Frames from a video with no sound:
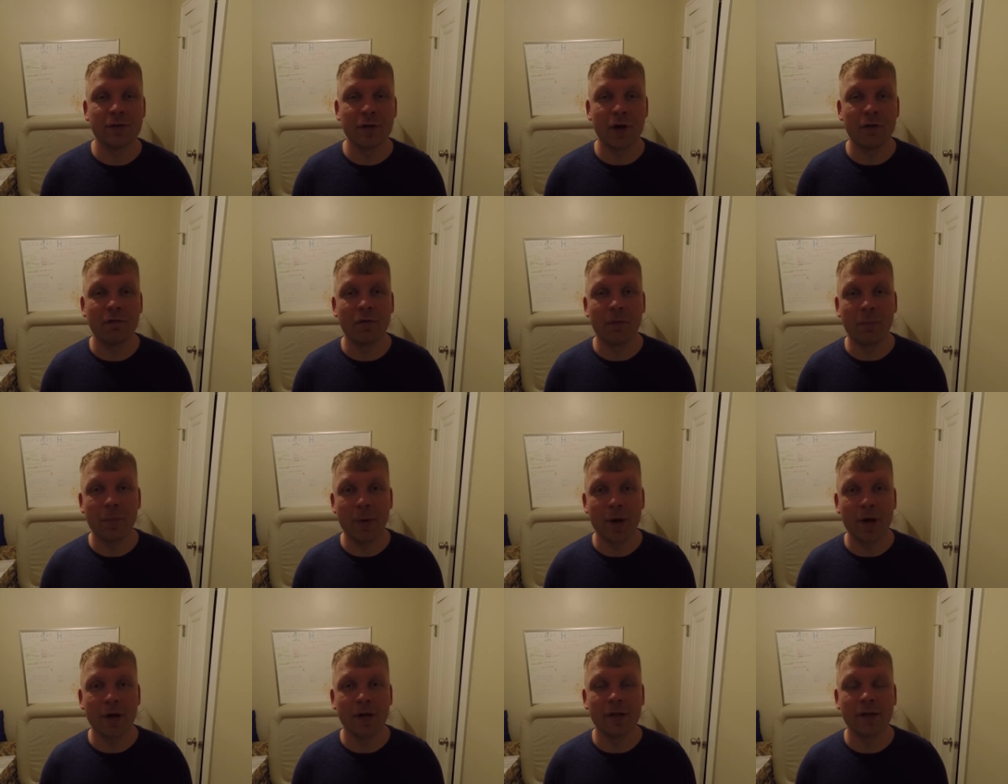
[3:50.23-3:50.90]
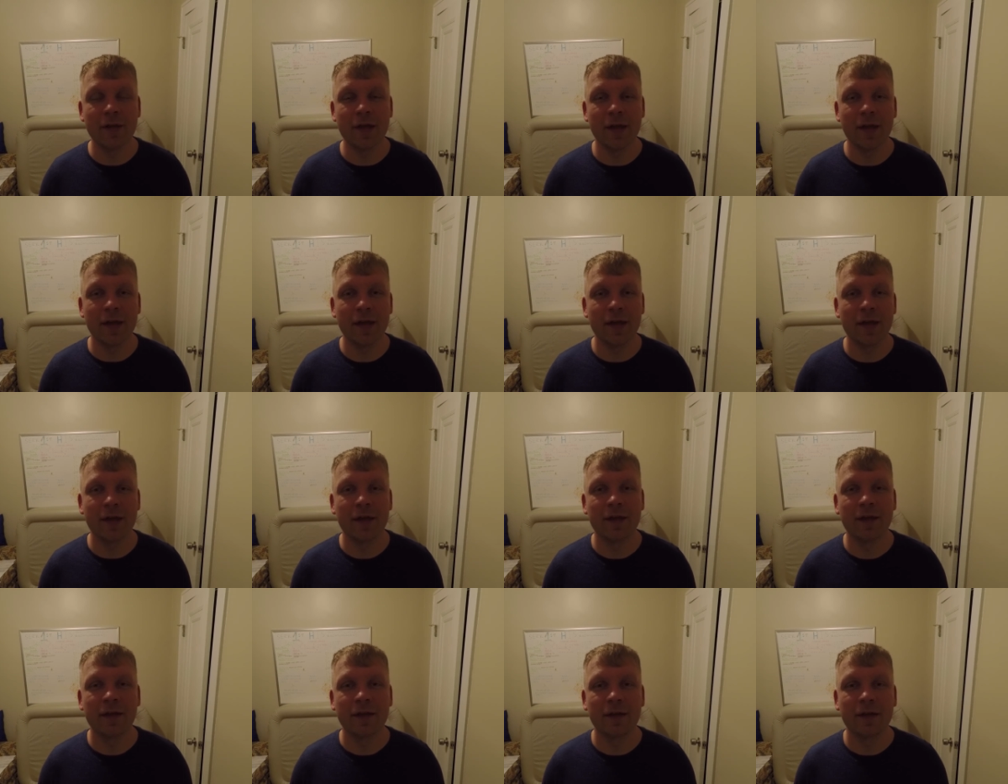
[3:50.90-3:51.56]
to have a better day.
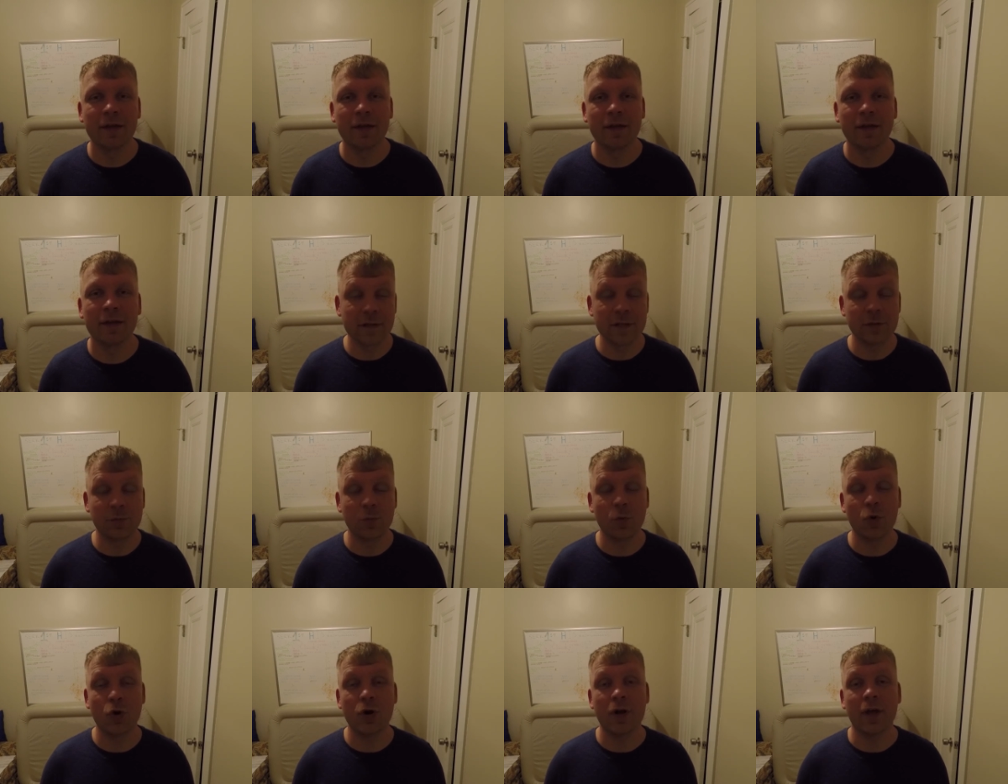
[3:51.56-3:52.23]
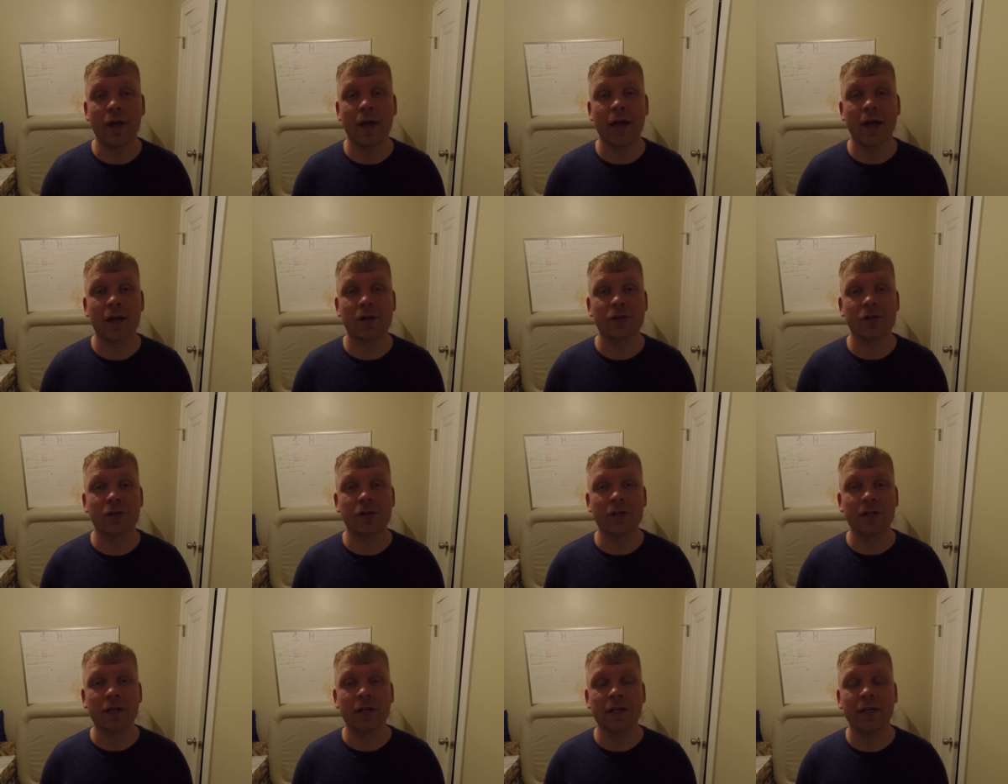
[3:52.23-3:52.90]
This morning,
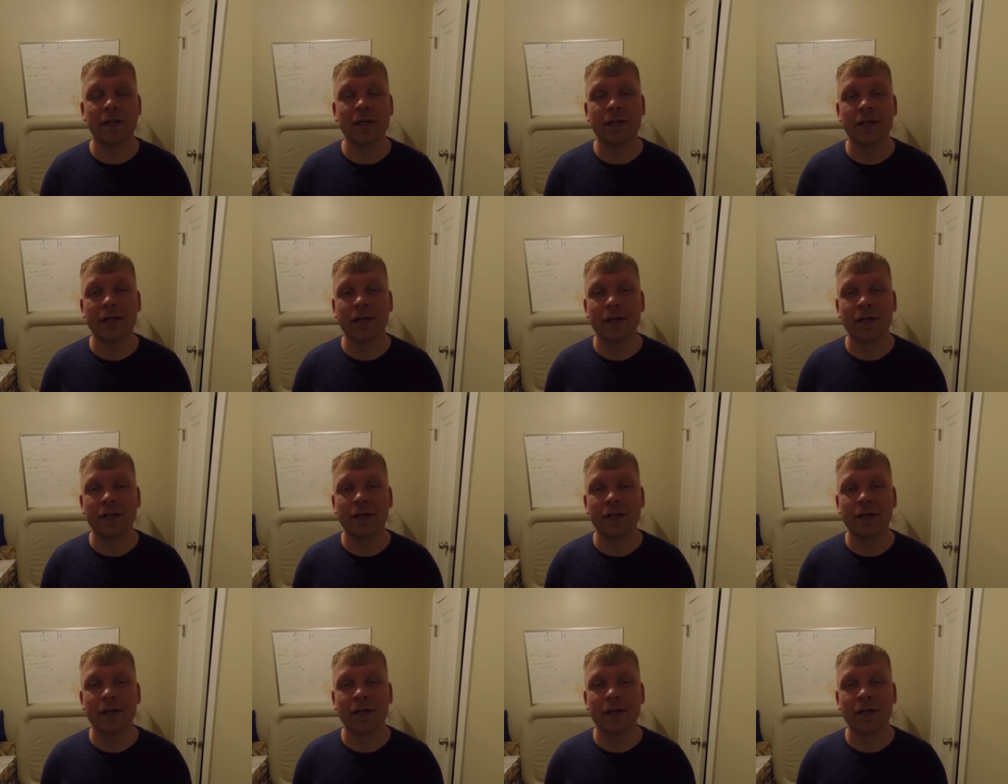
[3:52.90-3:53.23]
actually,